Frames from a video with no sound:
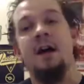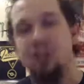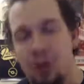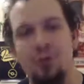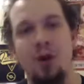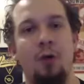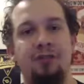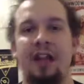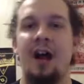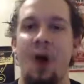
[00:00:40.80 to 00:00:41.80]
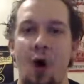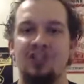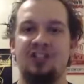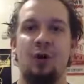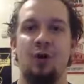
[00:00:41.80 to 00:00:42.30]
Do note that I
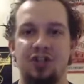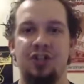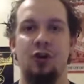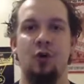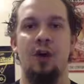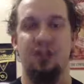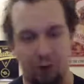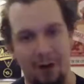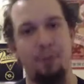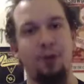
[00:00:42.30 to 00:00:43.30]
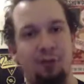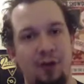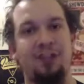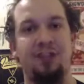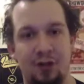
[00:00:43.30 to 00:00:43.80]
also do Triple
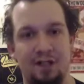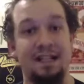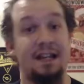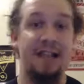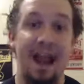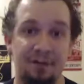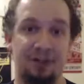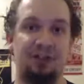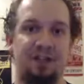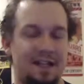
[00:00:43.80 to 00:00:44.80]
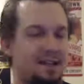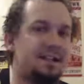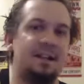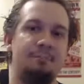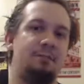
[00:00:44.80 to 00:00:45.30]
Threat Thursdays every Thursday. That's
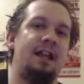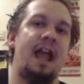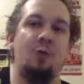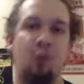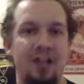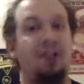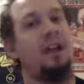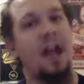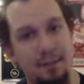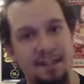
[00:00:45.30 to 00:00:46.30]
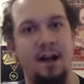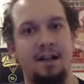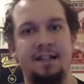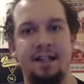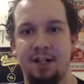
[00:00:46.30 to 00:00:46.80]
going to be a weekly
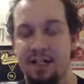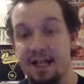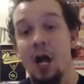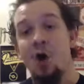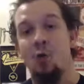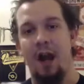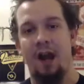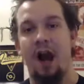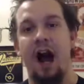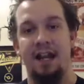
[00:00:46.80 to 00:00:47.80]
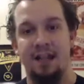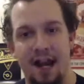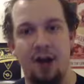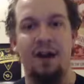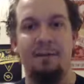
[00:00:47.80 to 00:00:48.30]
episodic series where I
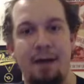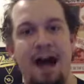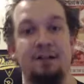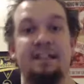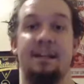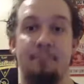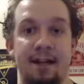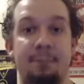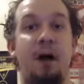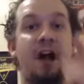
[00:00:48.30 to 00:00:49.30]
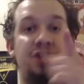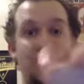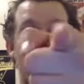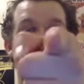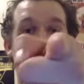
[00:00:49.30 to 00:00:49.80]
narrate battles submitted by
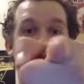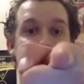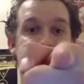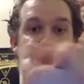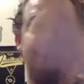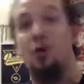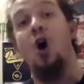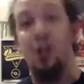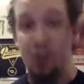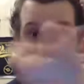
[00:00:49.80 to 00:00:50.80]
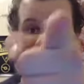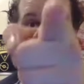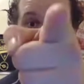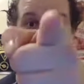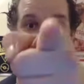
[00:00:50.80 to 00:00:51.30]
you amazing people, you
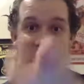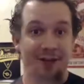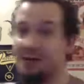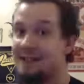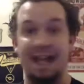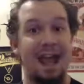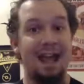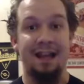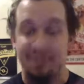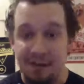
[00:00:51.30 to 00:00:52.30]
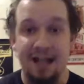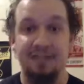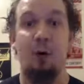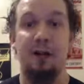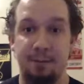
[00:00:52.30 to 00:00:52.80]
amazing battlers, and if you
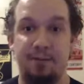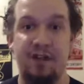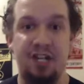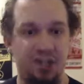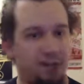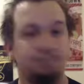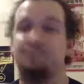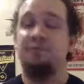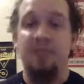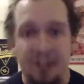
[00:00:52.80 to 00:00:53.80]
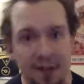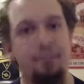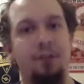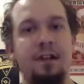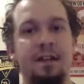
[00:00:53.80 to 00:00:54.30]
guys want to be featured, then
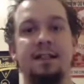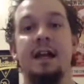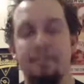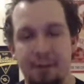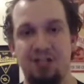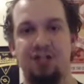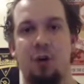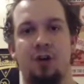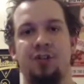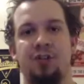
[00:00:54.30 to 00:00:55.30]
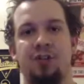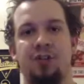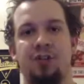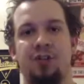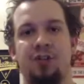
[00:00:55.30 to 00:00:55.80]
please be sure to
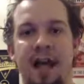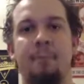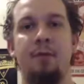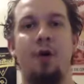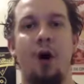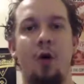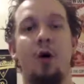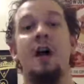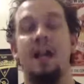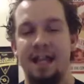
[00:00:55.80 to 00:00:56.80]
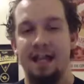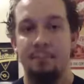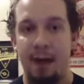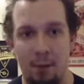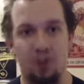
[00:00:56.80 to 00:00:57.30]
comment down below in
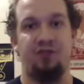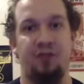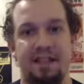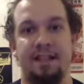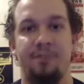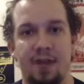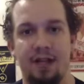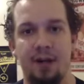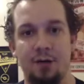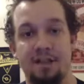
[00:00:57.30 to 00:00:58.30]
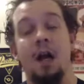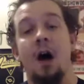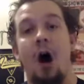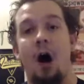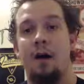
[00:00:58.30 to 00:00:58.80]
my most recent videos
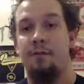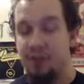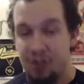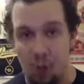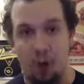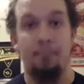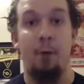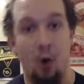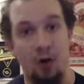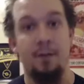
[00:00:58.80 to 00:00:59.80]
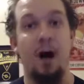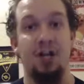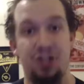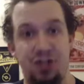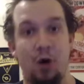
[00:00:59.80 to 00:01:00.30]
of your Pokemon
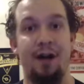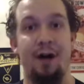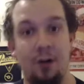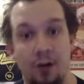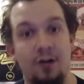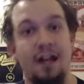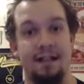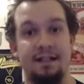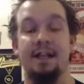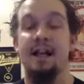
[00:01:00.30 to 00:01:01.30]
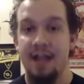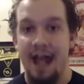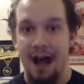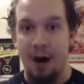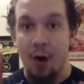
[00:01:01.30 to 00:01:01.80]
Showdown links.
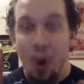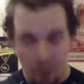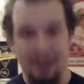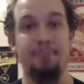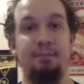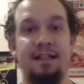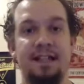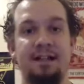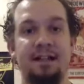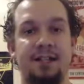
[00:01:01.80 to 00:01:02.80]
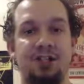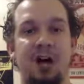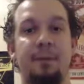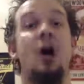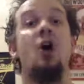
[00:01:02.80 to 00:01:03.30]
Now, with that being said, ladies and
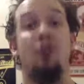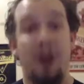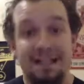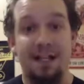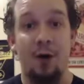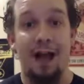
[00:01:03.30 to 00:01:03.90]
gentlemen, let's go